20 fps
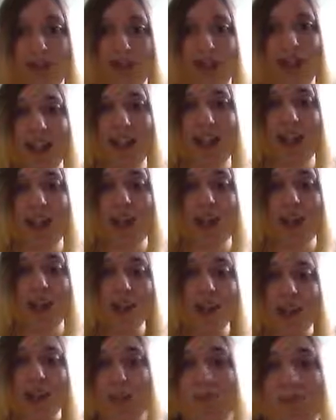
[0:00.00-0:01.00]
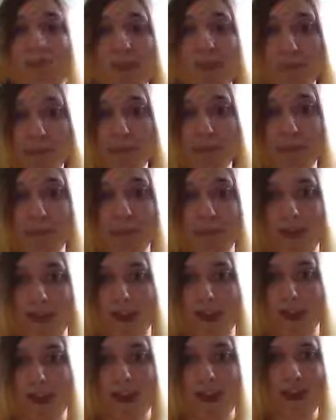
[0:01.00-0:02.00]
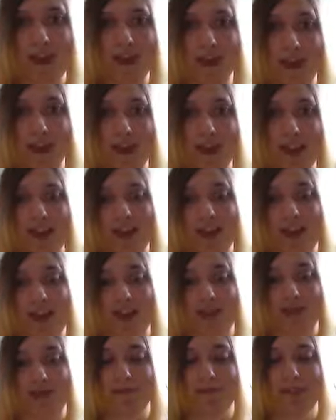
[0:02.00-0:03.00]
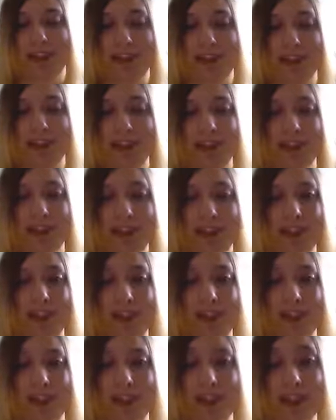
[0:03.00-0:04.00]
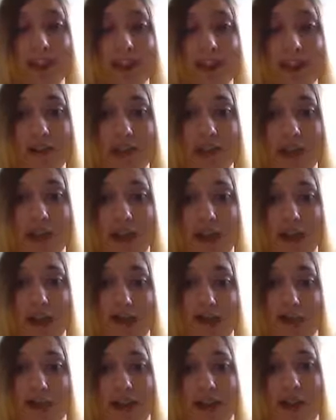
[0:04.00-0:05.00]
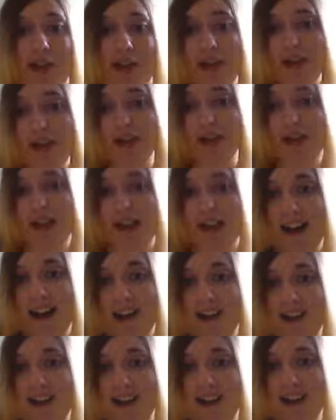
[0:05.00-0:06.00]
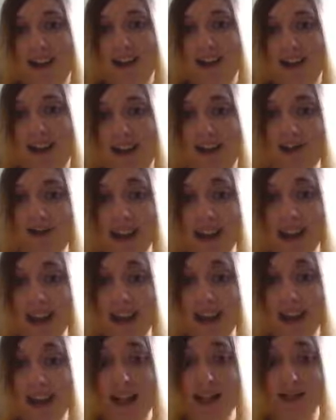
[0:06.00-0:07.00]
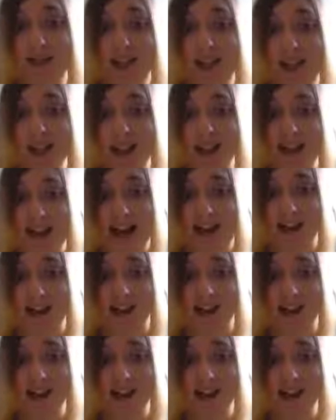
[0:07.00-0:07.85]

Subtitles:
Meaning I couldn't swap its held item for when I was going to help with another stat to help me gain EVs in that.